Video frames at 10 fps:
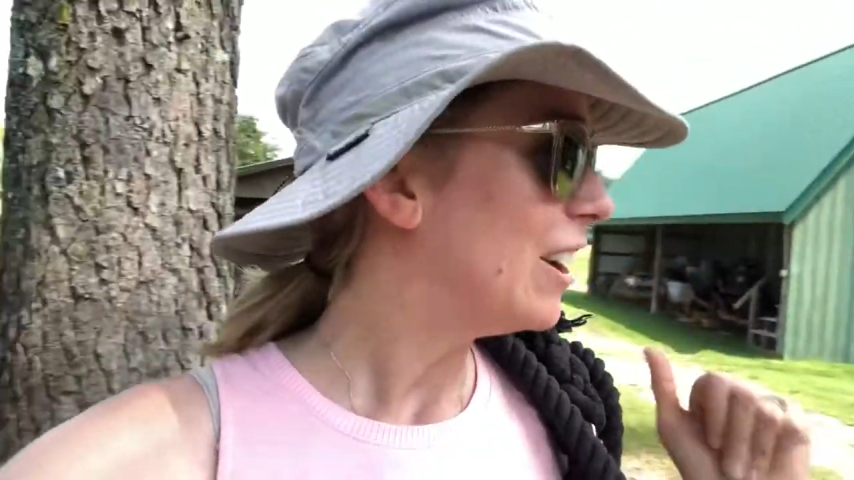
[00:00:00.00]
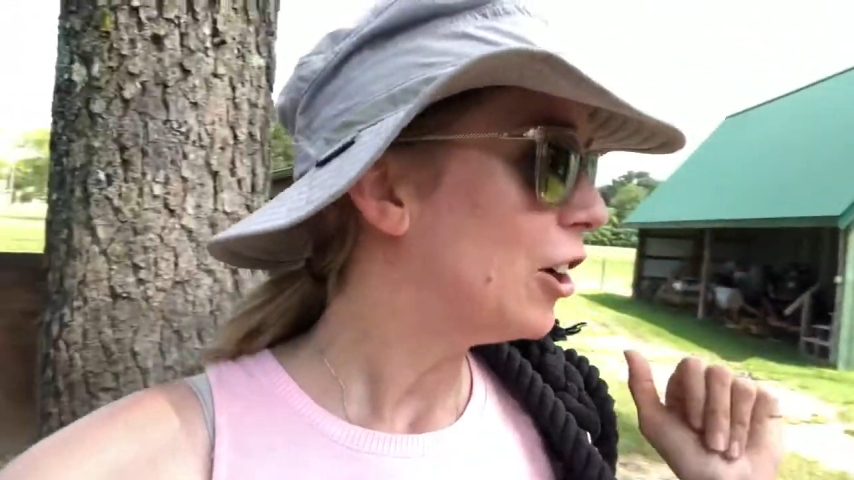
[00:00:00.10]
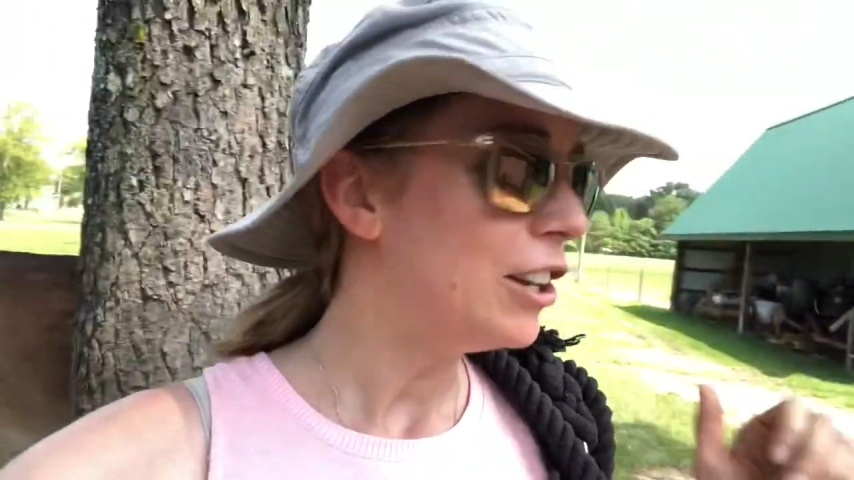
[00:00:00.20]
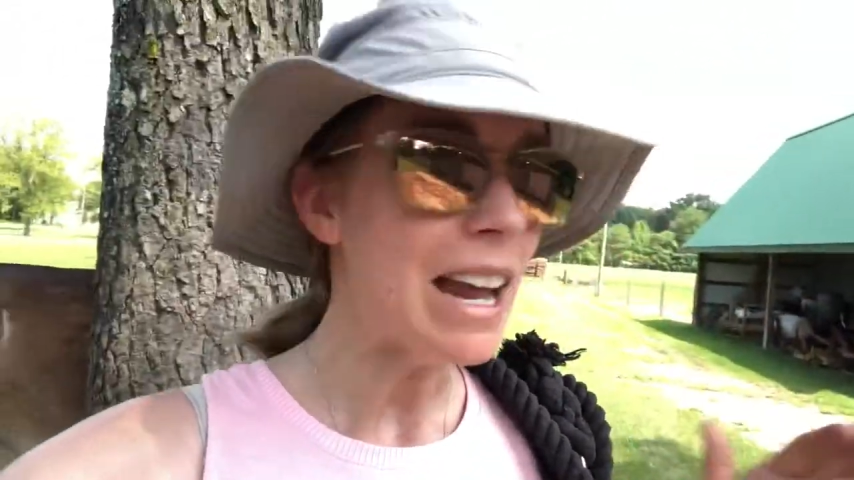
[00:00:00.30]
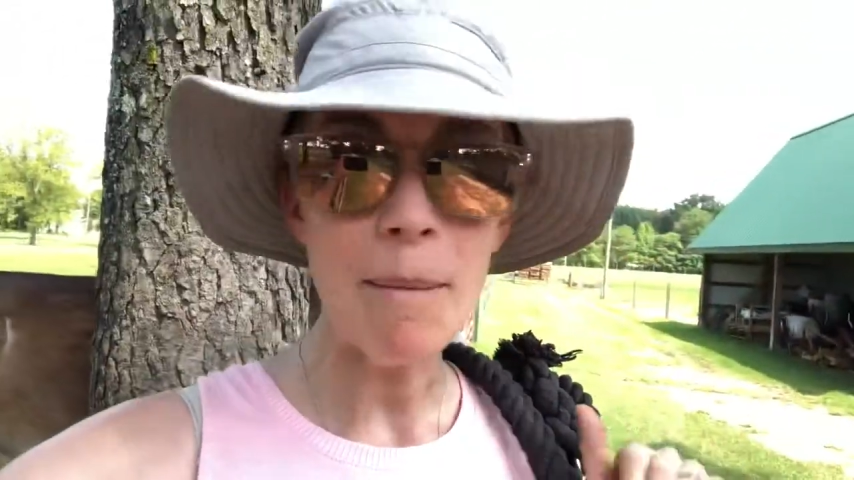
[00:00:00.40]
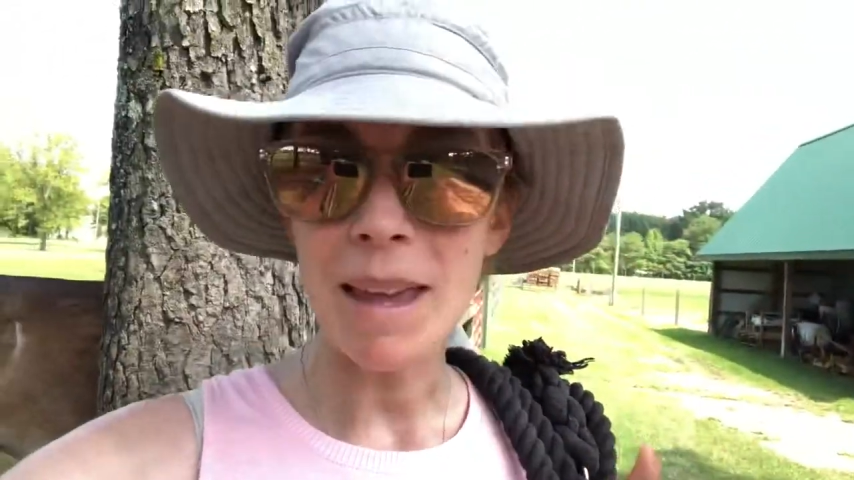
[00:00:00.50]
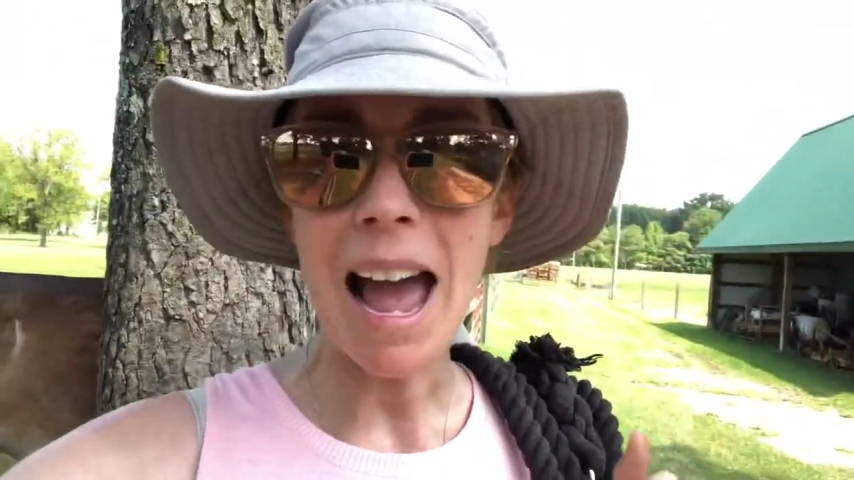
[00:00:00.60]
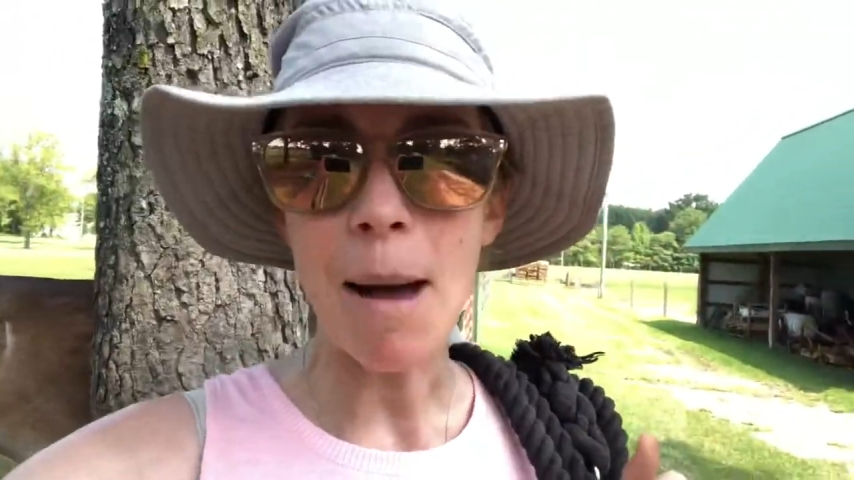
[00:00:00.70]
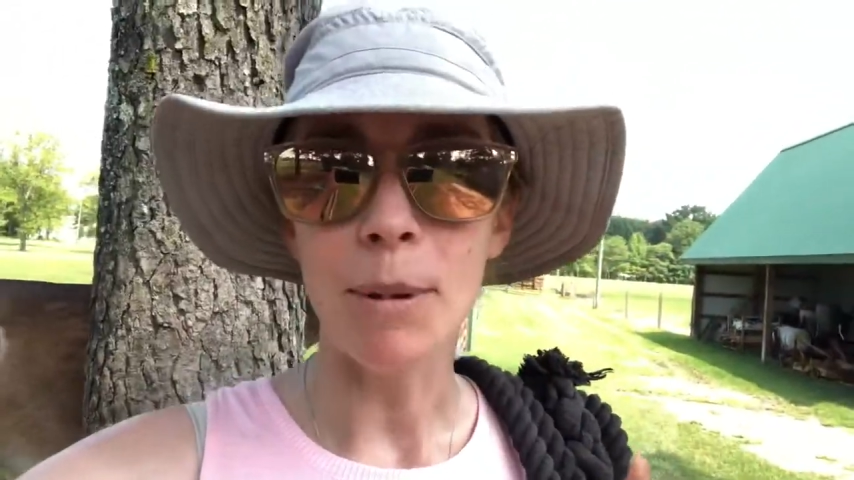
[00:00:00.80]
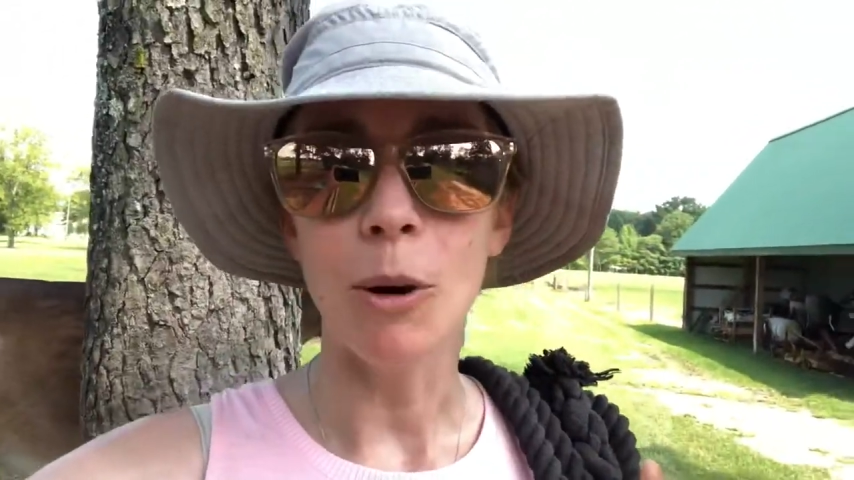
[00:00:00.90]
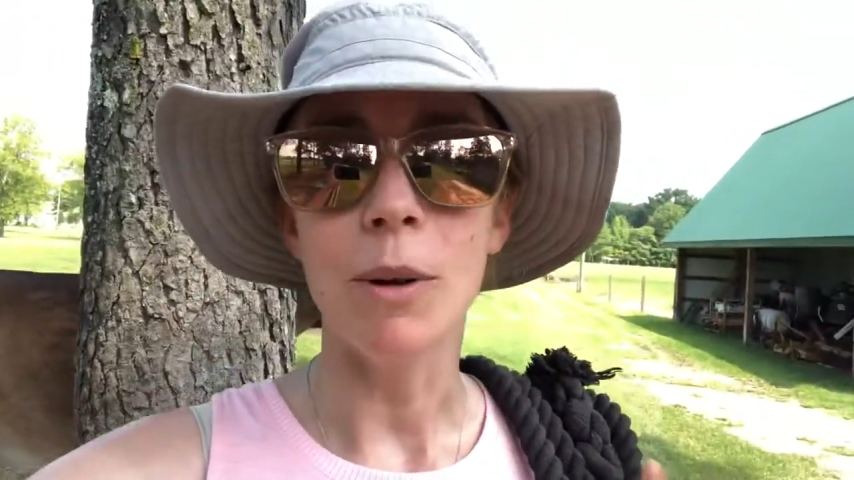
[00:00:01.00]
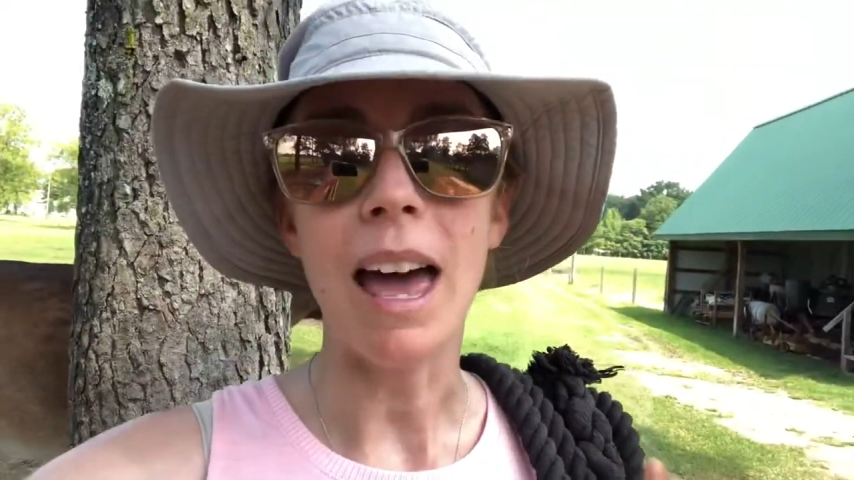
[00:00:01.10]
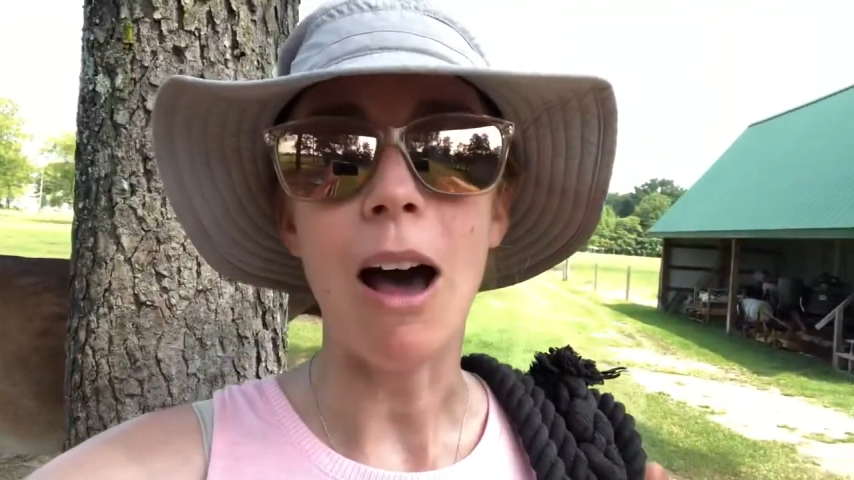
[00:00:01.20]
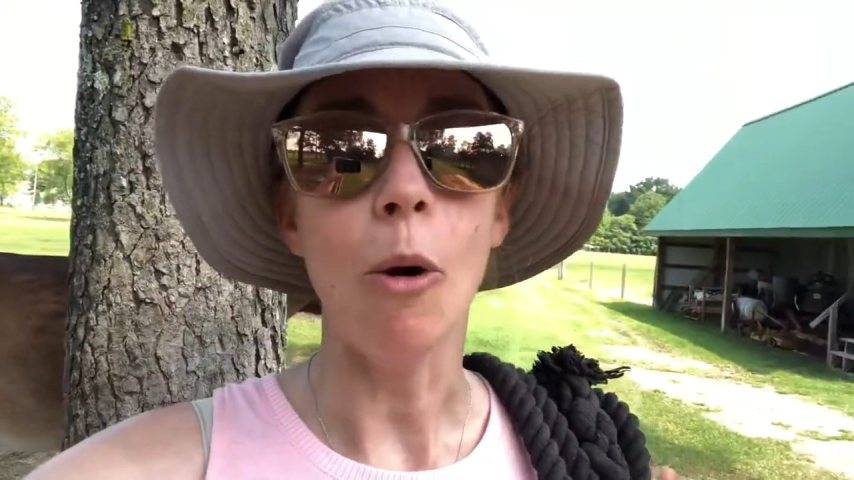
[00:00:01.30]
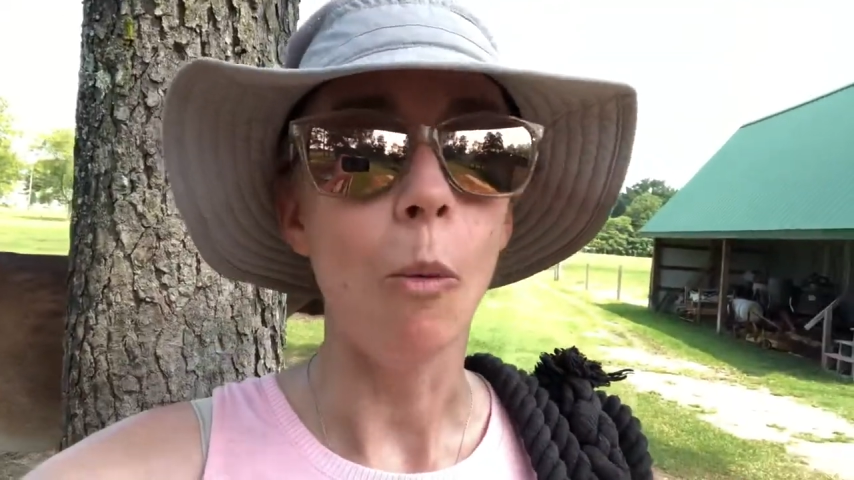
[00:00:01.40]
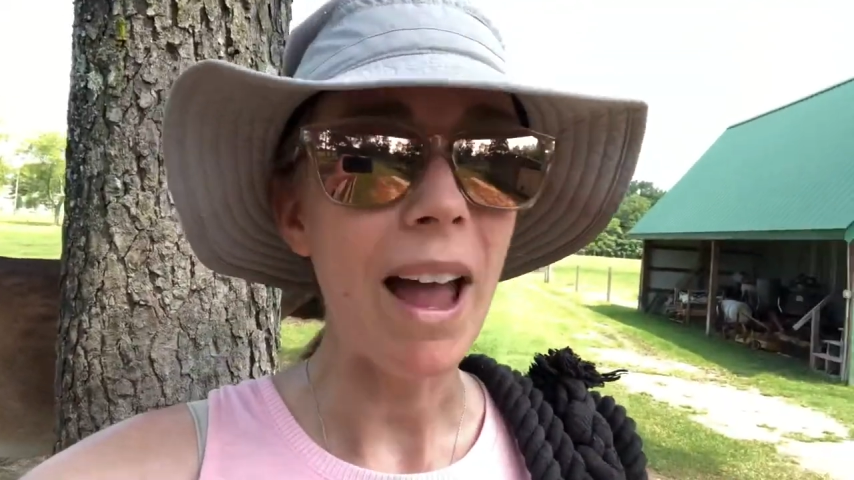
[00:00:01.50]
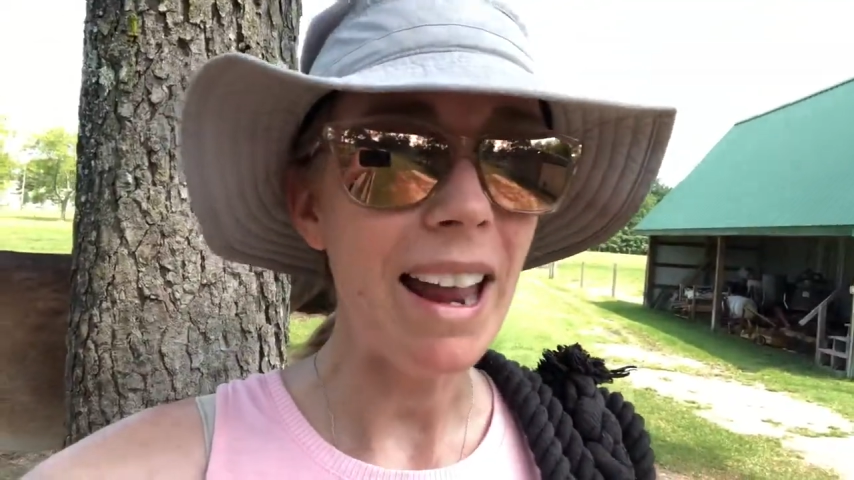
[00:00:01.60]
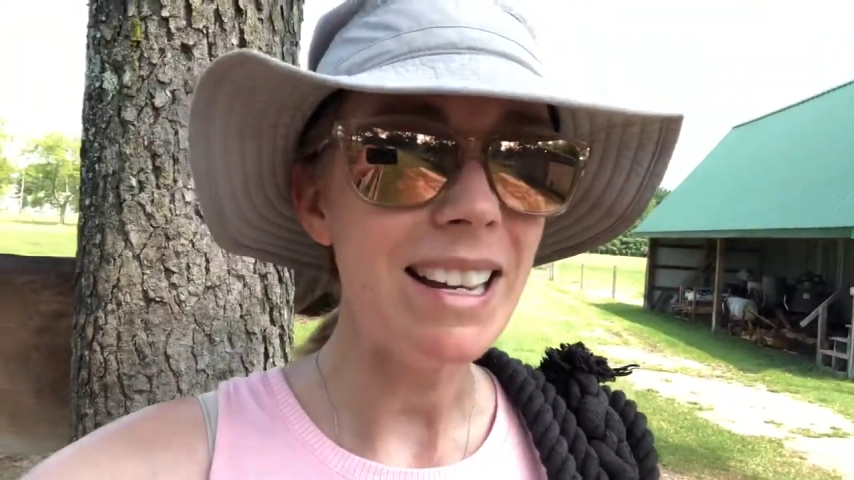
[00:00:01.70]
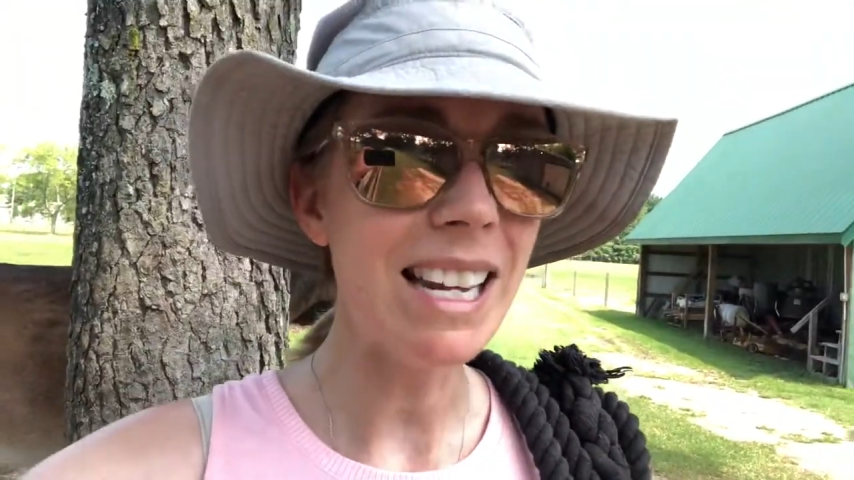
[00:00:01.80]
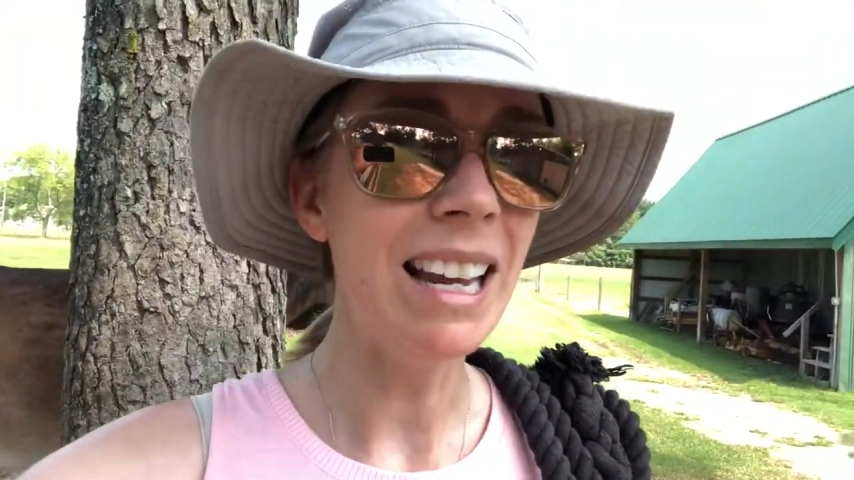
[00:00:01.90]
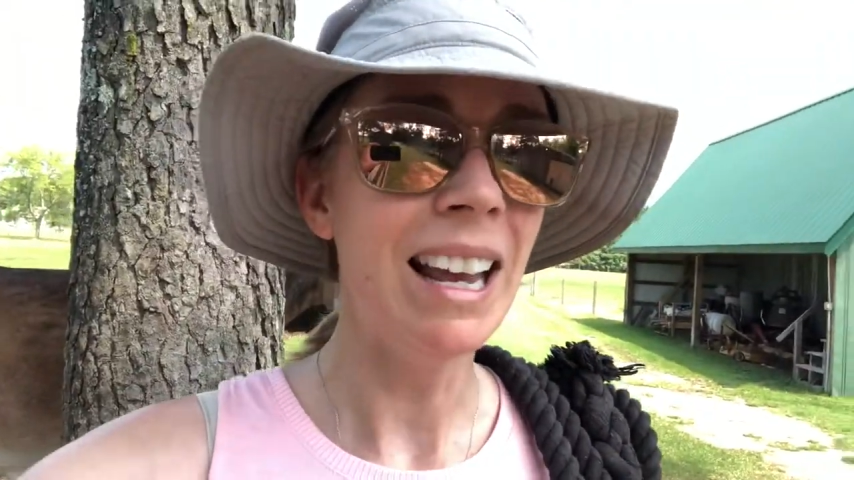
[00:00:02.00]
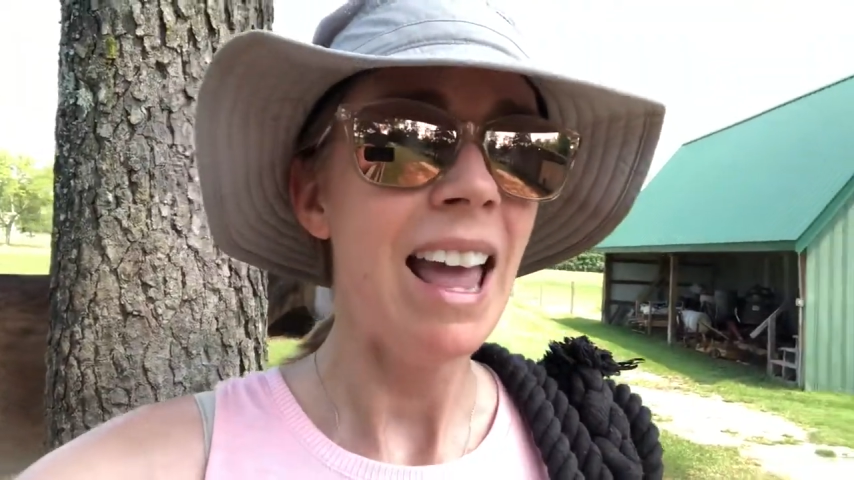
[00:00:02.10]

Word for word: could not be happier with how it went,